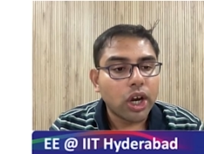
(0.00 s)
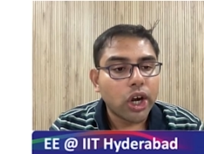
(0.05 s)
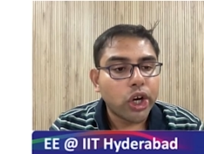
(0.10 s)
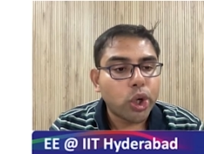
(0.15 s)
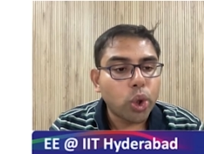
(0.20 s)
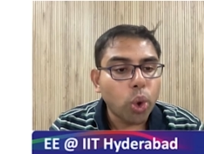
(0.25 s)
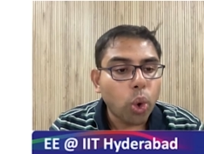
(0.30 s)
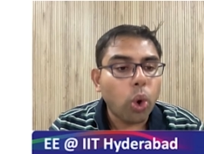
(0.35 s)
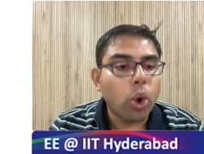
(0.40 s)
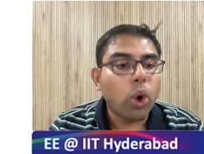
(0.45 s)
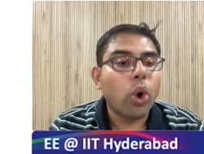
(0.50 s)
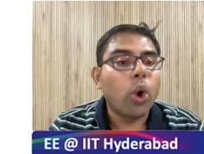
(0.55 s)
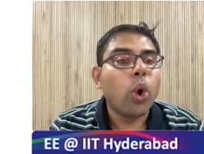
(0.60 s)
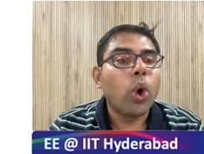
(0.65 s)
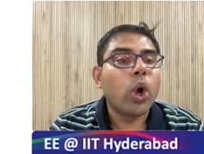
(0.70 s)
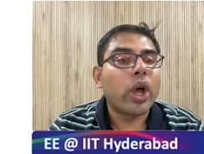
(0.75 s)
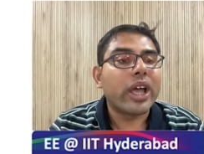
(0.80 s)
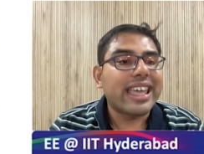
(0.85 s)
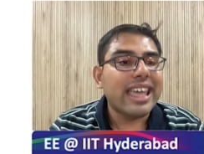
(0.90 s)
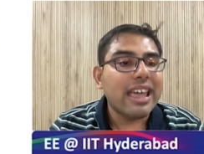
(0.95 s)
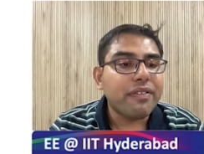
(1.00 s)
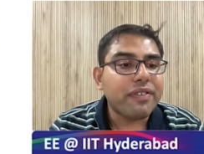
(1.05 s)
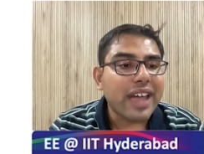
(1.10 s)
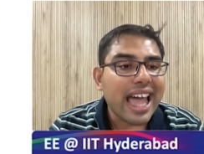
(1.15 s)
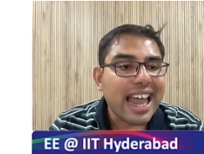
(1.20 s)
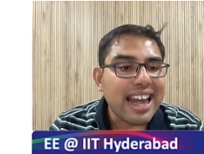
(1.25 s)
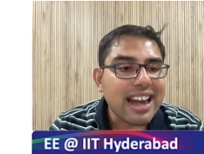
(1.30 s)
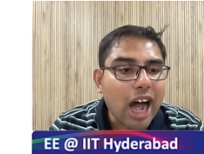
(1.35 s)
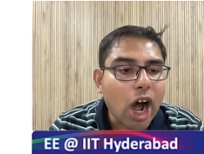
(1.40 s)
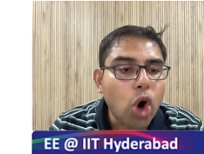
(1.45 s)
to give
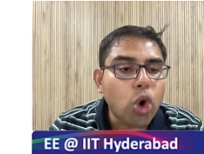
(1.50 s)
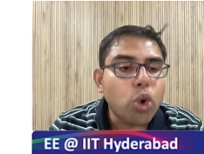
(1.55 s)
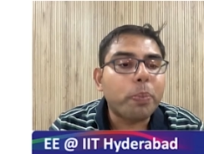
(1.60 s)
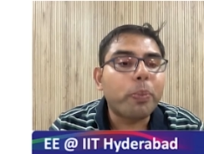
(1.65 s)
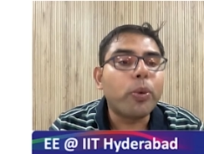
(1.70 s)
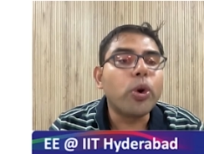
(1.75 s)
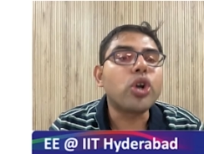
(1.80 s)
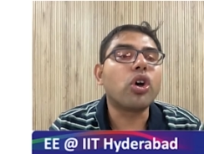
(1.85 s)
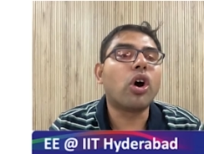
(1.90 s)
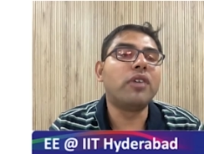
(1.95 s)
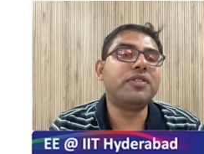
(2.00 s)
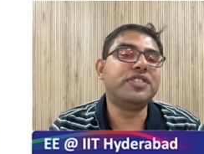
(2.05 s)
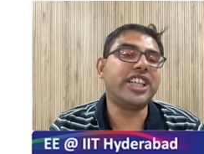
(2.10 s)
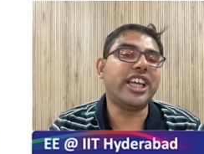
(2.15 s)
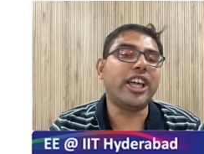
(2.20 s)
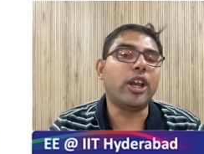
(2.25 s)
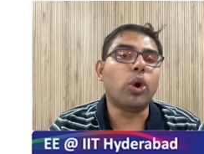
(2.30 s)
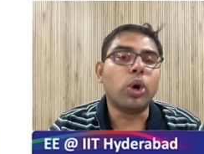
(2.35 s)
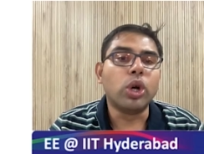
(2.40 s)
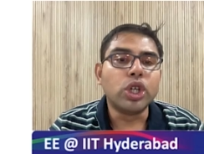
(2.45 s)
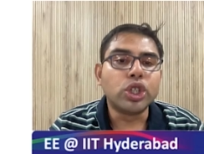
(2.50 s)
an output of 0.